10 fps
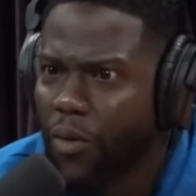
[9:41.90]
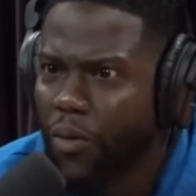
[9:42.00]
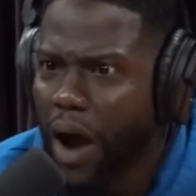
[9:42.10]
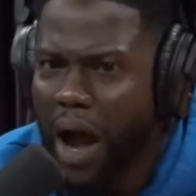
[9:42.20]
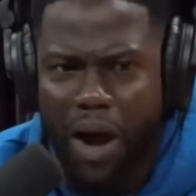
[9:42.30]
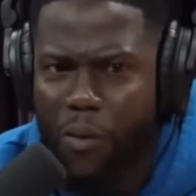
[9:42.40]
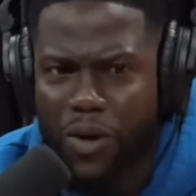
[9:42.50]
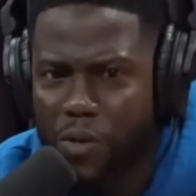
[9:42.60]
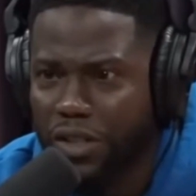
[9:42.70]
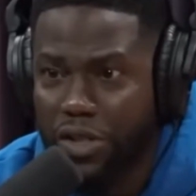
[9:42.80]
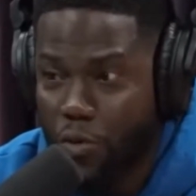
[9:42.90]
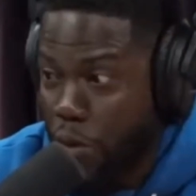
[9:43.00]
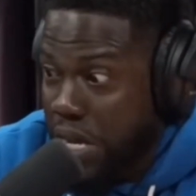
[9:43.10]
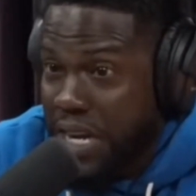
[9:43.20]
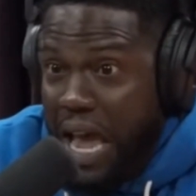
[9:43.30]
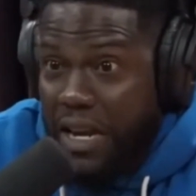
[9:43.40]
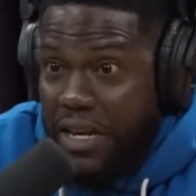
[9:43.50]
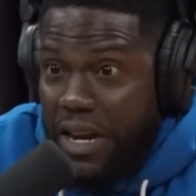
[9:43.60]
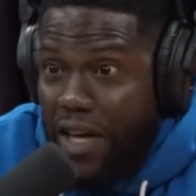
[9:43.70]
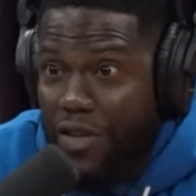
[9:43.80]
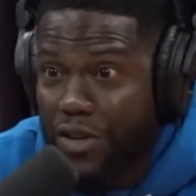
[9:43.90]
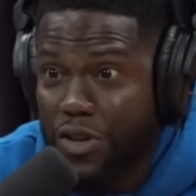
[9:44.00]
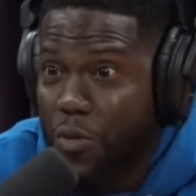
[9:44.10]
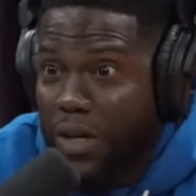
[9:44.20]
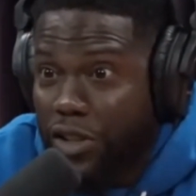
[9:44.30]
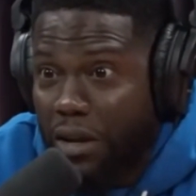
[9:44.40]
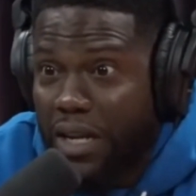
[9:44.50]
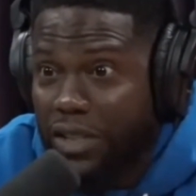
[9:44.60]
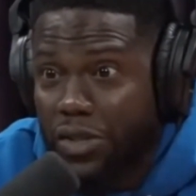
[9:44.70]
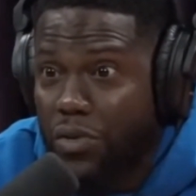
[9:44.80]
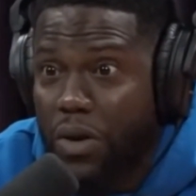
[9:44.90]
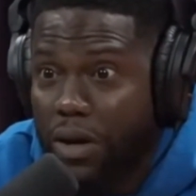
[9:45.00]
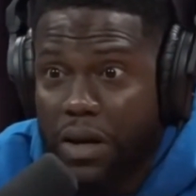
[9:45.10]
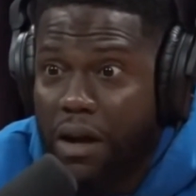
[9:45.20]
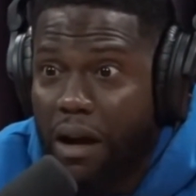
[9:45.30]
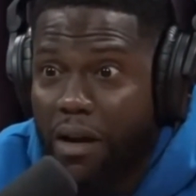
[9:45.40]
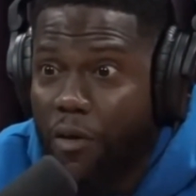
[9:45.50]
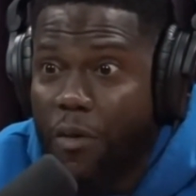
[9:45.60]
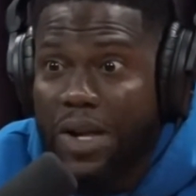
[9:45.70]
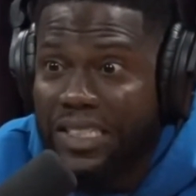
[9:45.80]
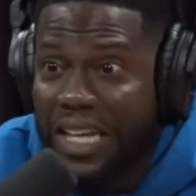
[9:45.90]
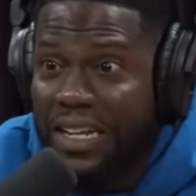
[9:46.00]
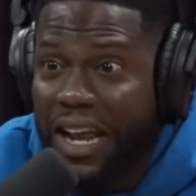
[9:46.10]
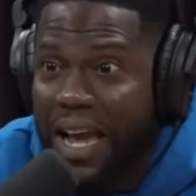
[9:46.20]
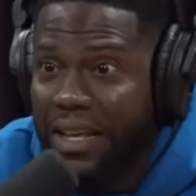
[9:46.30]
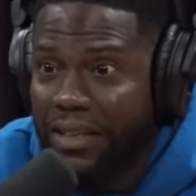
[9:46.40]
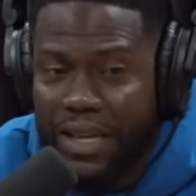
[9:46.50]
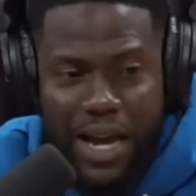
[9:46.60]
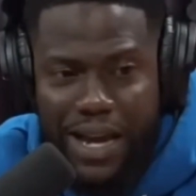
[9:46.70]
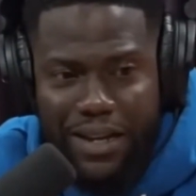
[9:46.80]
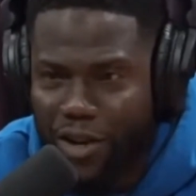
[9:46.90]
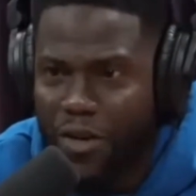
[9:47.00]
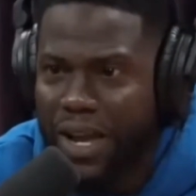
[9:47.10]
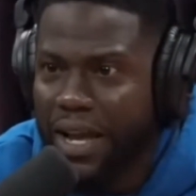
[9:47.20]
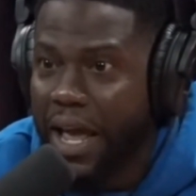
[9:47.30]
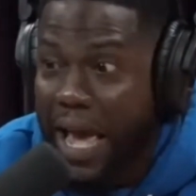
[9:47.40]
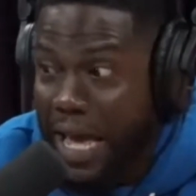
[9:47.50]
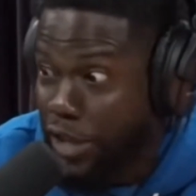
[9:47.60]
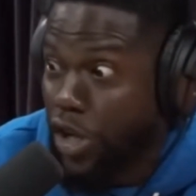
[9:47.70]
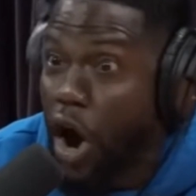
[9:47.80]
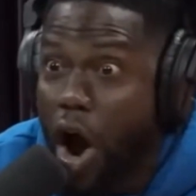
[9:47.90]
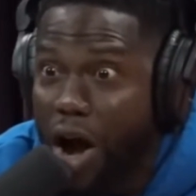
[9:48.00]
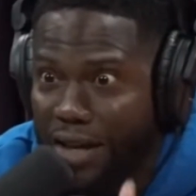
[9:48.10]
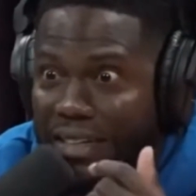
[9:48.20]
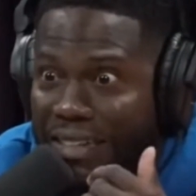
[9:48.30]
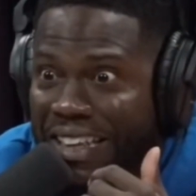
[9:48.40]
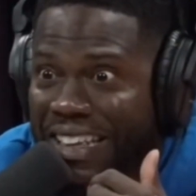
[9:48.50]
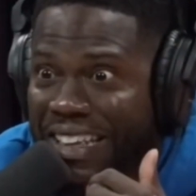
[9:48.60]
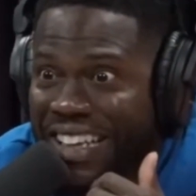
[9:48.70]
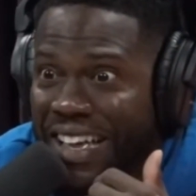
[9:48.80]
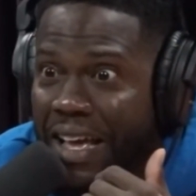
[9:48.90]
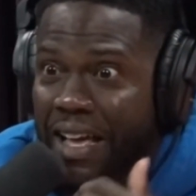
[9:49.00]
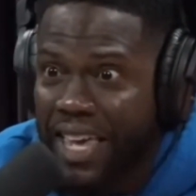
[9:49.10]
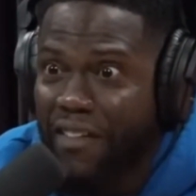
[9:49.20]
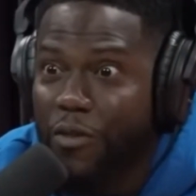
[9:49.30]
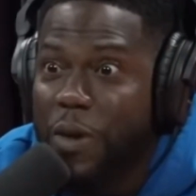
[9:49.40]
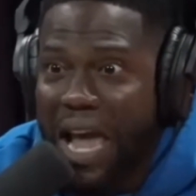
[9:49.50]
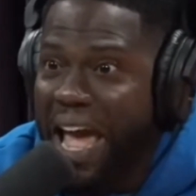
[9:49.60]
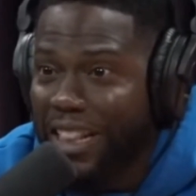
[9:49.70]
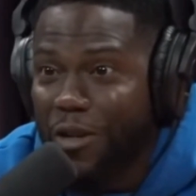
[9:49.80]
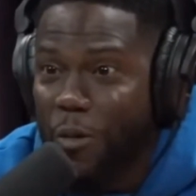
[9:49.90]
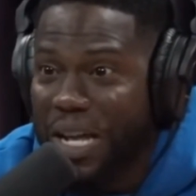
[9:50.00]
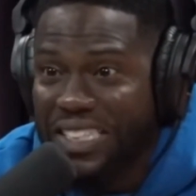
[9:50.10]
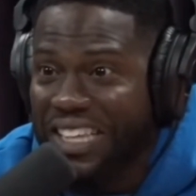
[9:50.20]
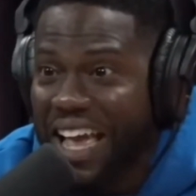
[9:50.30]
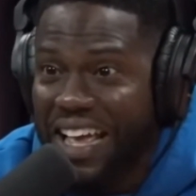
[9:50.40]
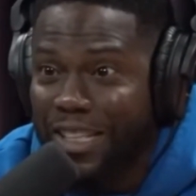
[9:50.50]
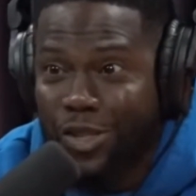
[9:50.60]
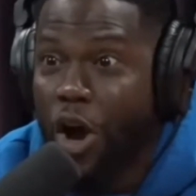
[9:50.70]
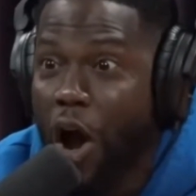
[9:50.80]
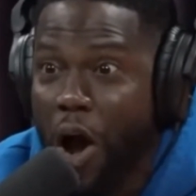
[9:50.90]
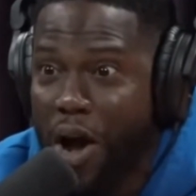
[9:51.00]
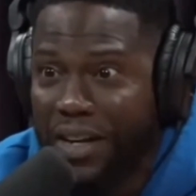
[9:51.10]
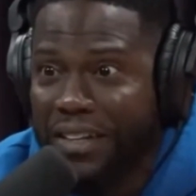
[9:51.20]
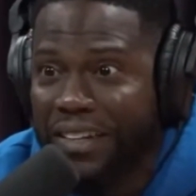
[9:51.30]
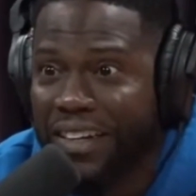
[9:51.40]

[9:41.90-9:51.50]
What do you want to do? We can add another. You want to try to do a Wednesday night? Yeah, go ahead. It's gone. Wow. Kevin, we added the Wednesday. It's gone.